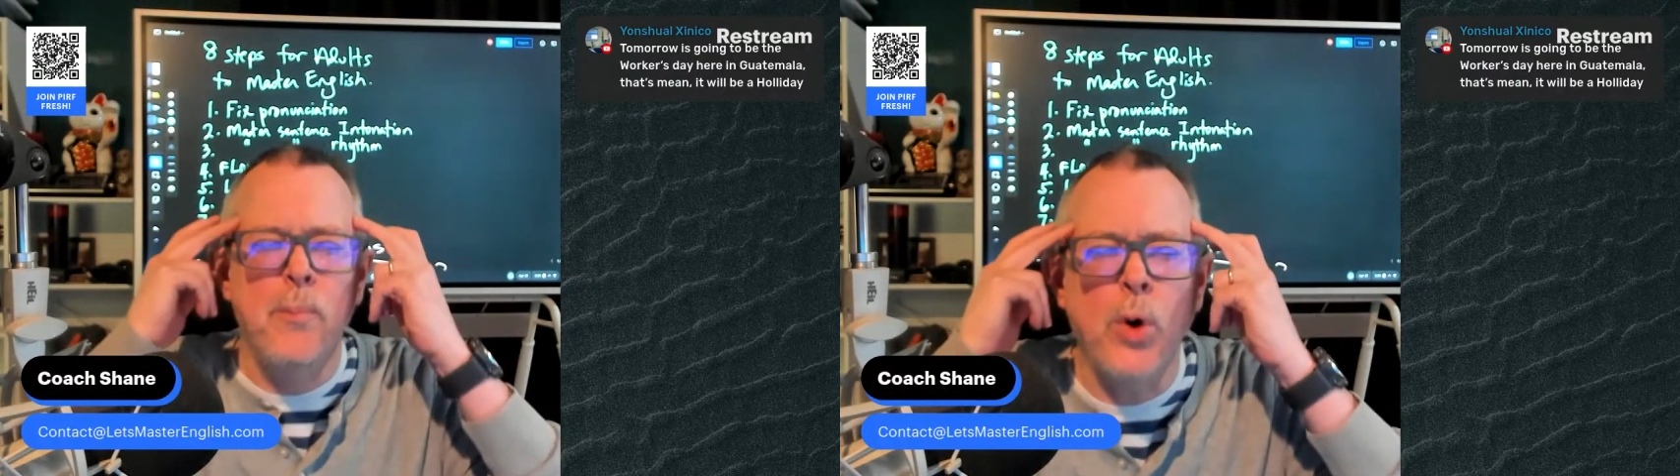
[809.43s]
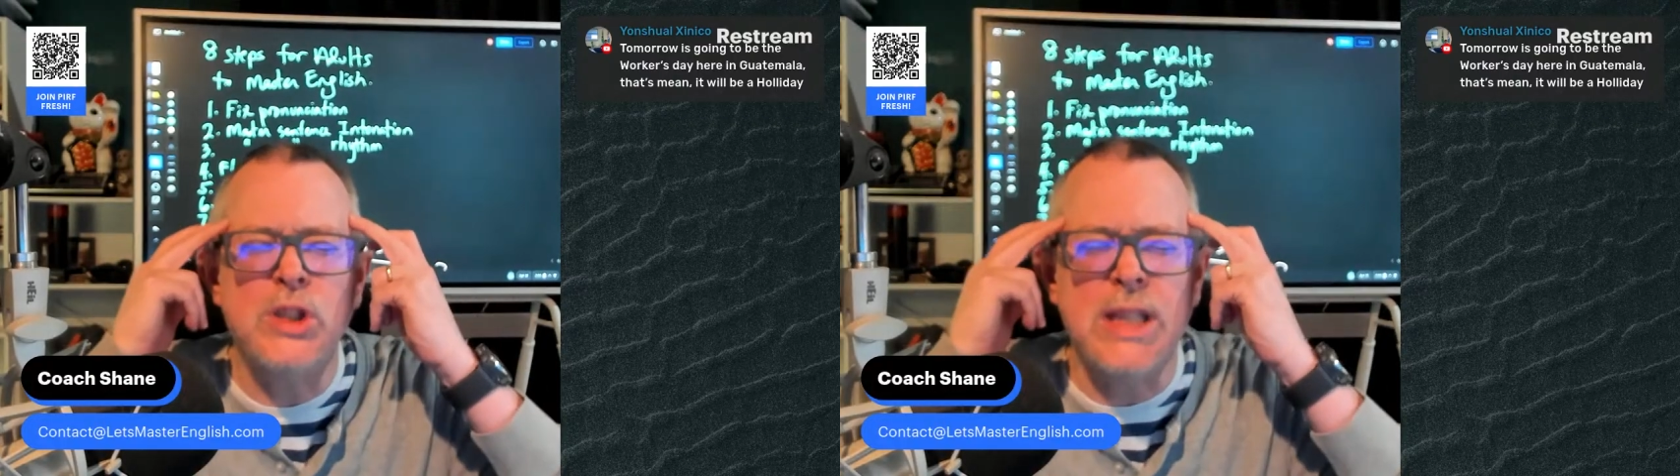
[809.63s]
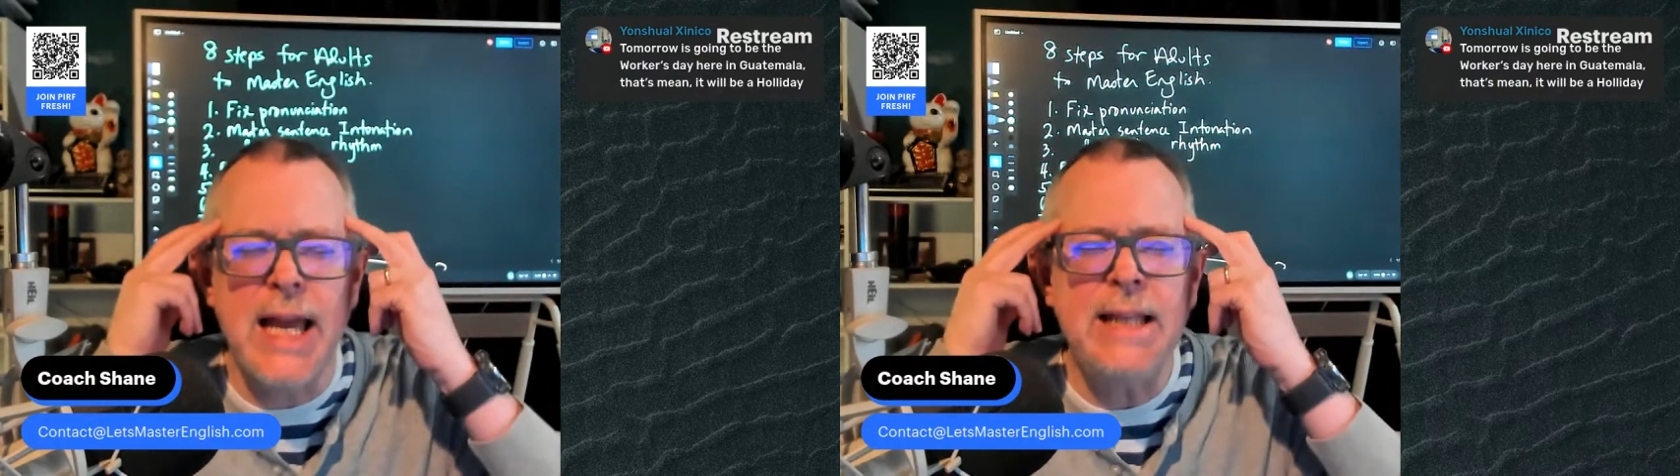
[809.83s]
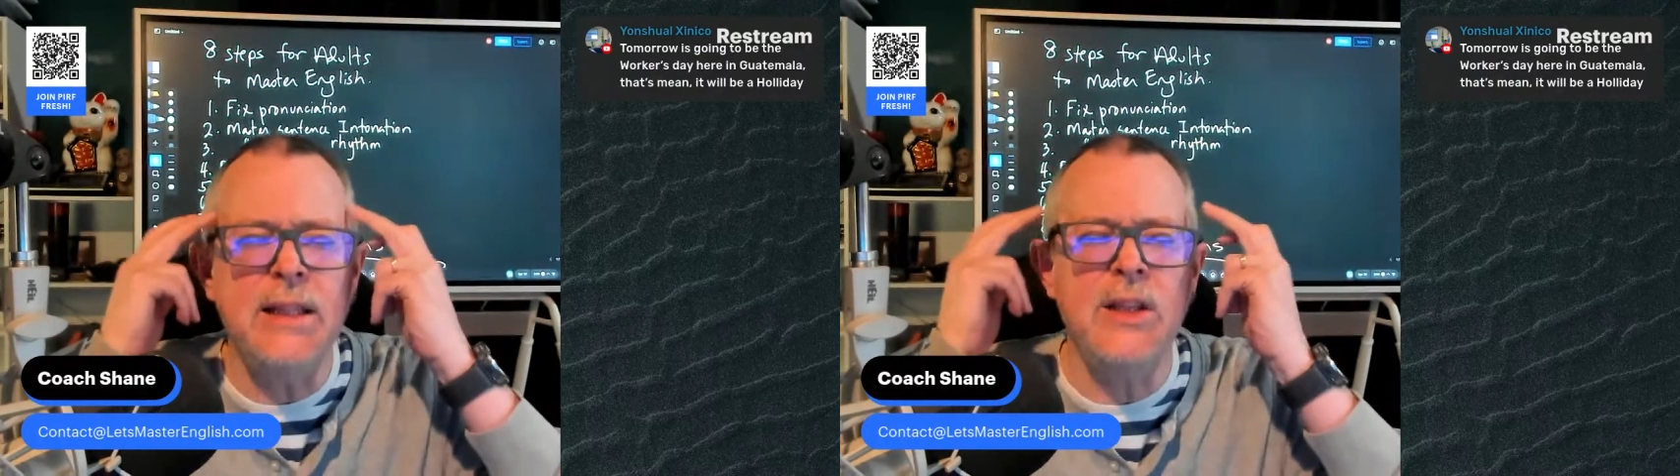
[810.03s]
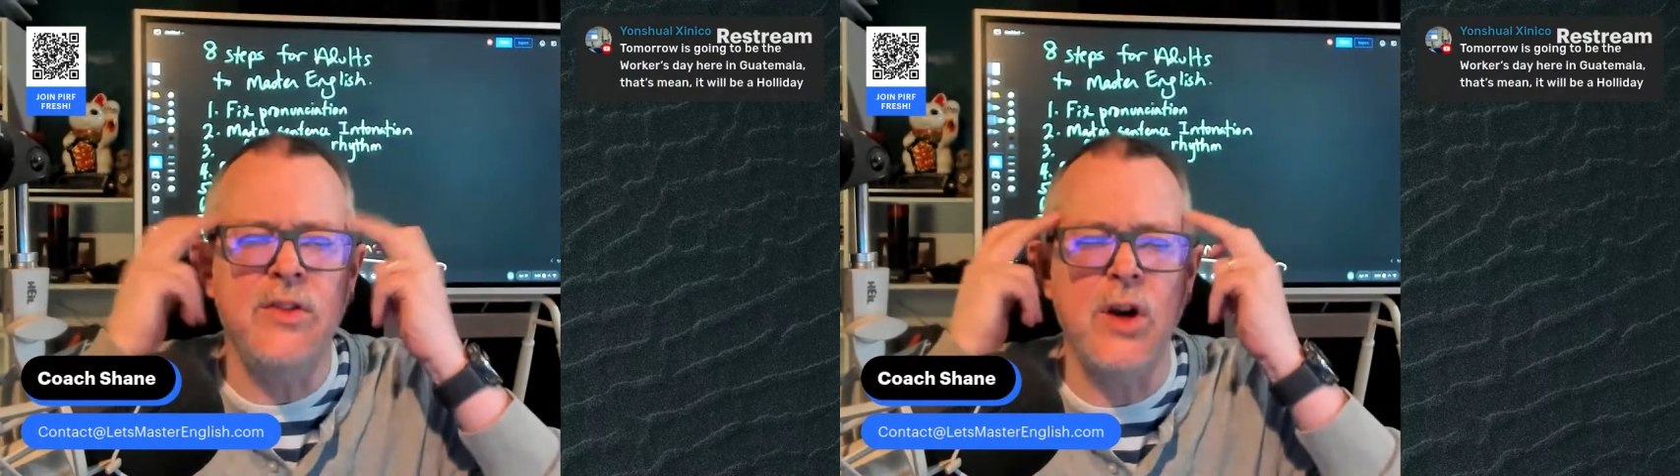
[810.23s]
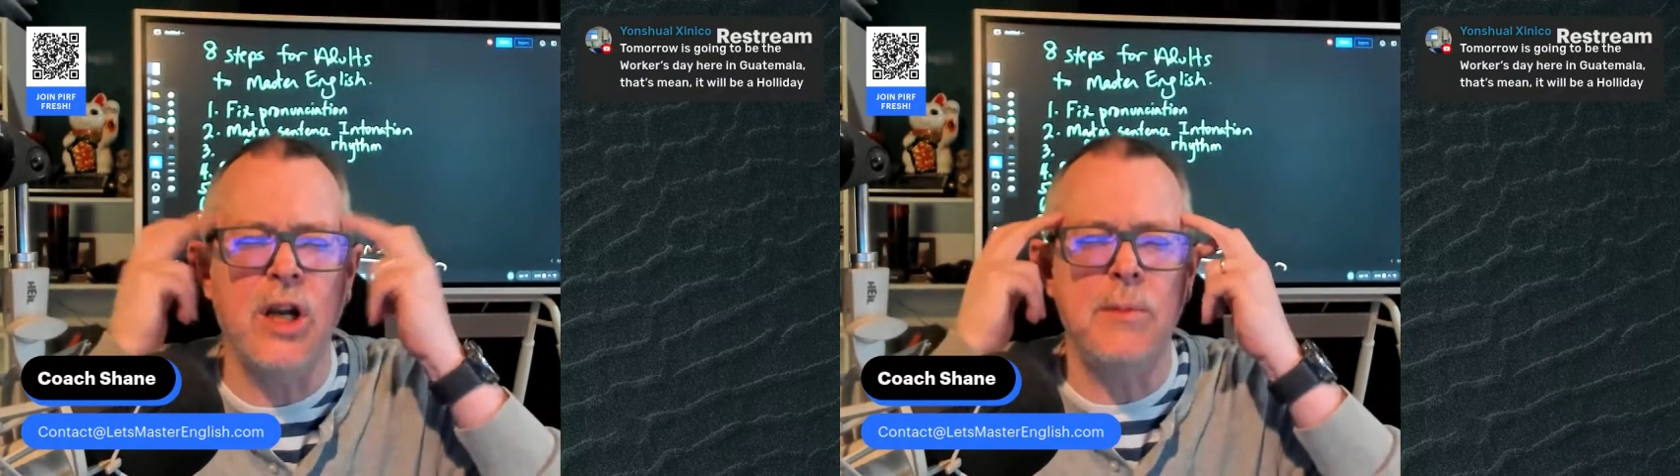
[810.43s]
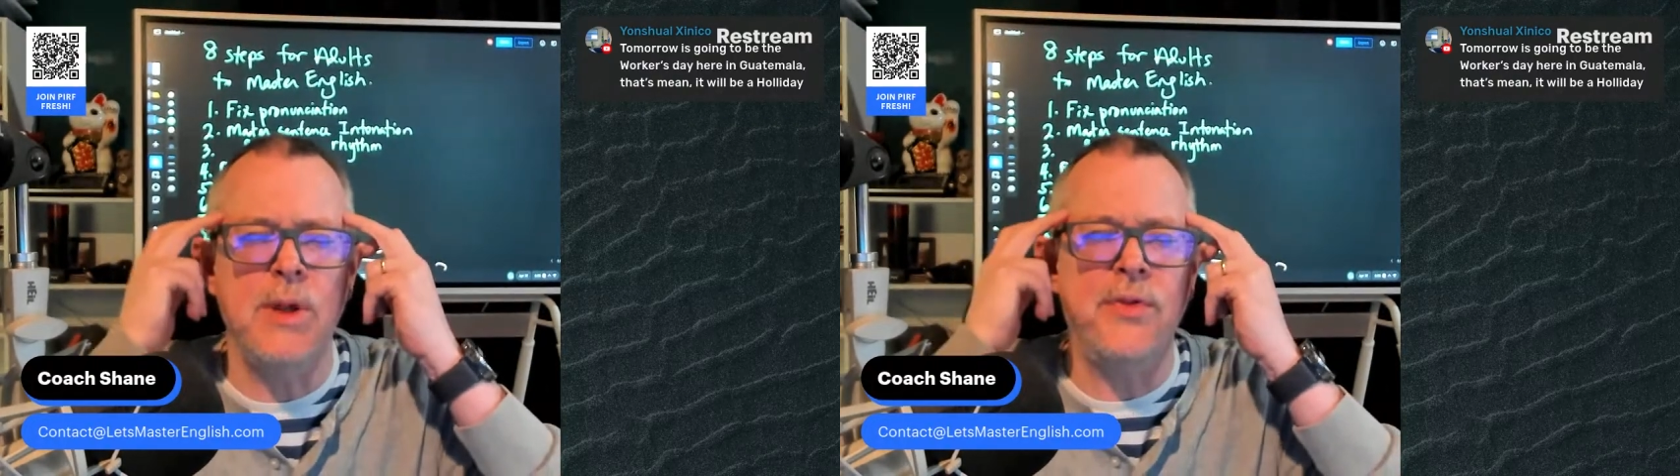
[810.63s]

Most likely, they're going to be